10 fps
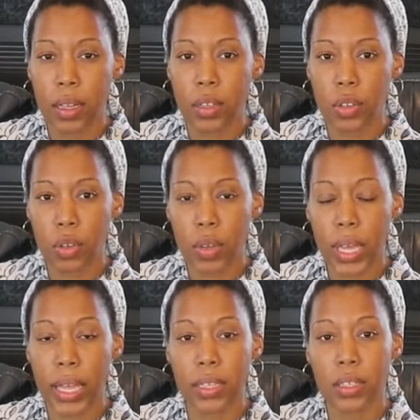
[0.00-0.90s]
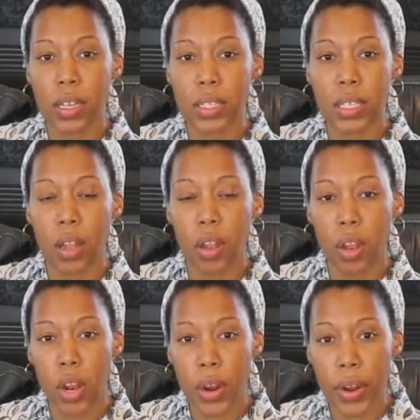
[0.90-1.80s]
You can just
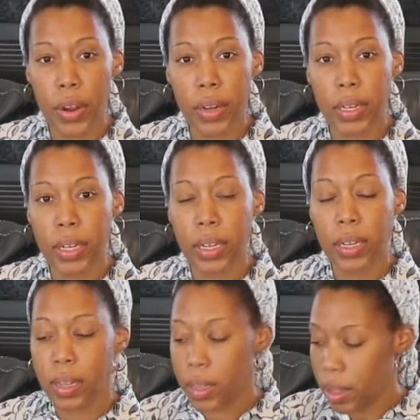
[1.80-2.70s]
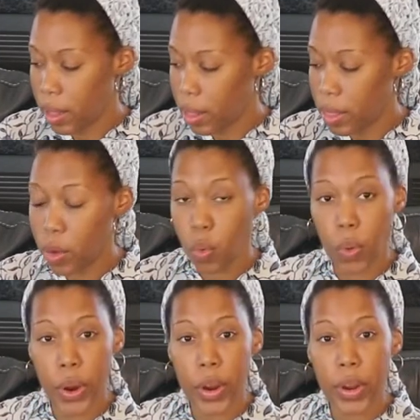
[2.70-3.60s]
learn the
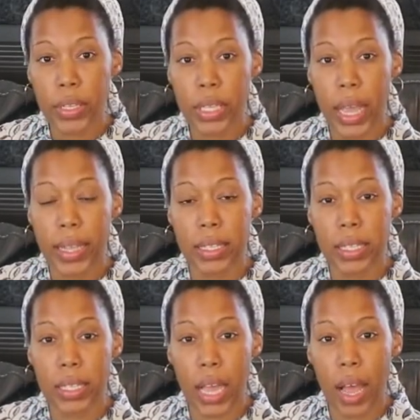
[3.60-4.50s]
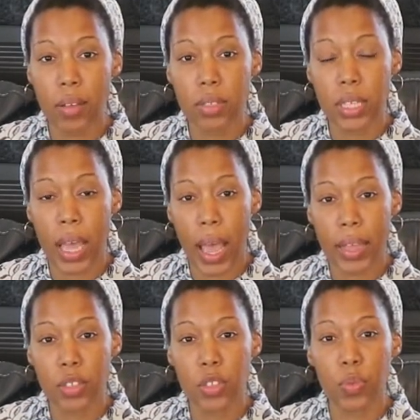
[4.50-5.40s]
words and sounds
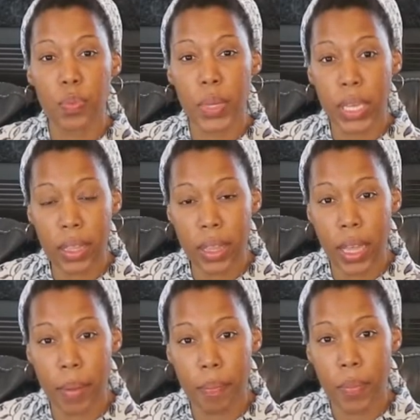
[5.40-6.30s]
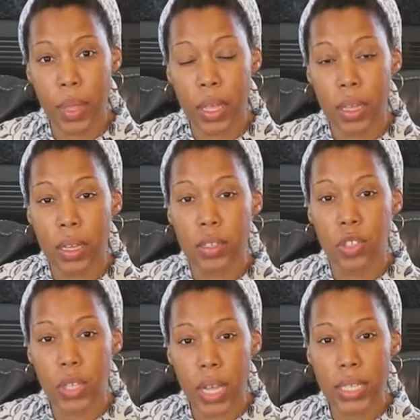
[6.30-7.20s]
as you meet them,
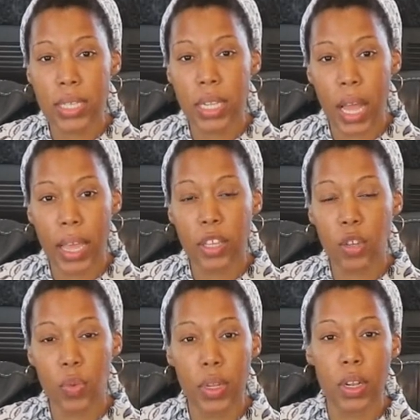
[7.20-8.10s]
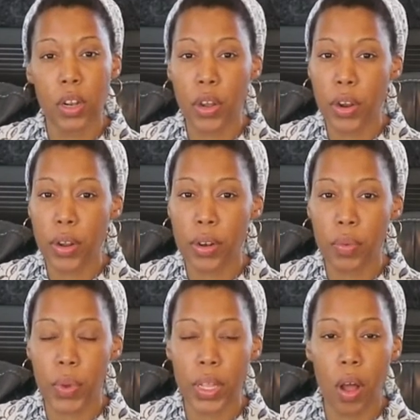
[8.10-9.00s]
just like you would
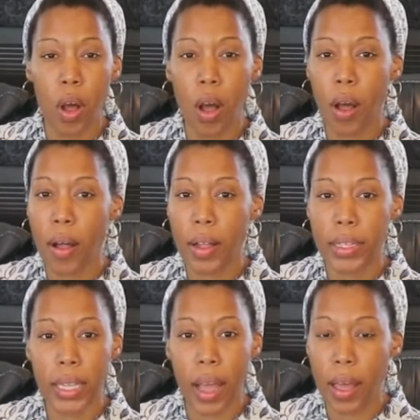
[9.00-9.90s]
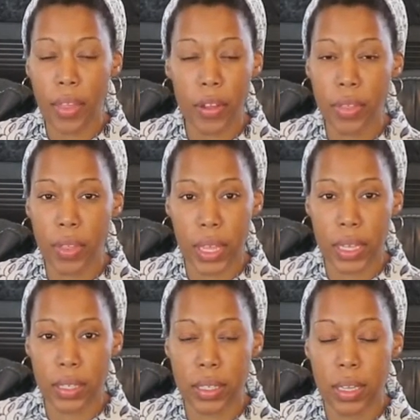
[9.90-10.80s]
learn with all the other
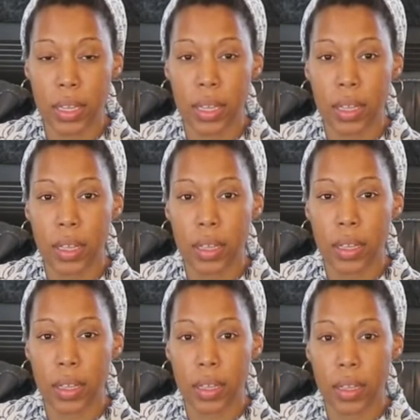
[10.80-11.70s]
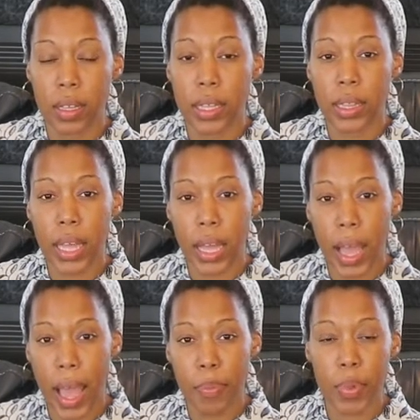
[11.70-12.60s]
things that
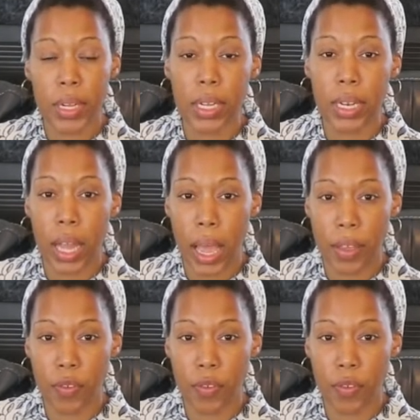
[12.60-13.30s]
happen in life.